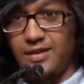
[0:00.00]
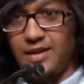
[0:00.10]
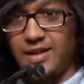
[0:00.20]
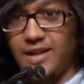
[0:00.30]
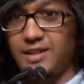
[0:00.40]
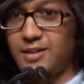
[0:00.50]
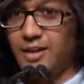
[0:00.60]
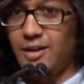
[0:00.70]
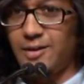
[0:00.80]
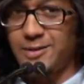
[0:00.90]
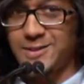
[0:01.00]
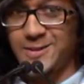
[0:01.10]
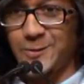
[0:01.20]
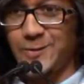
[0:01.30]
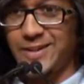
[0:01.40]
I'd like to close
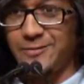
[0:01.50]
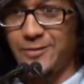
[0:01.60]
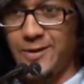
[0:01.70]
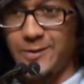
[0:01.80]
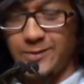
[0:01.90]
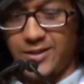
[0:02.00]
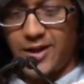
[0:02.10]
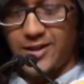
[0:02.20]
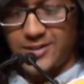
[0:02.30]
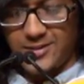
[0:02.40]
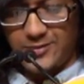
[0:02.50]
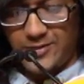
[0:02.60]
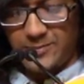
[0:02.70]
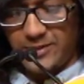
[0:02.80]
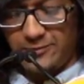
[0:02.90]
with a few thoughts
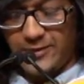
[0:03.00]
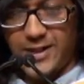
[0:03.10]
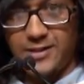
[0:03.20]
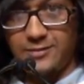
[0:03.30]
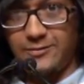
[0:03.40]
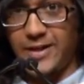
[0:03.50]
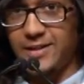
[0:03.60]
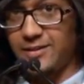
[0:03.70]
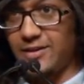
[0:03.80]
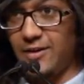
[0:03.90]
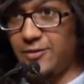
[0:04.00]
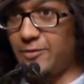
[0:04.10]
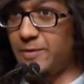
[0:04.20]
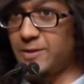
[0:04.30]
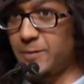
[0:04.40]
from the final draft of
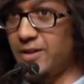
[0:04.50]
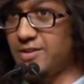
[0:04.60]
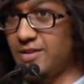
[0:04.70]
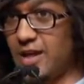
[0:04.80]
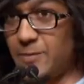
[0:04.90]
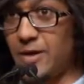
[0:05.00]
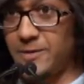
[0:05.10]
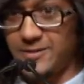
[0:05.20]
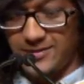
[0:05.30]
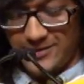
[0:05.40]
my speech, I promise.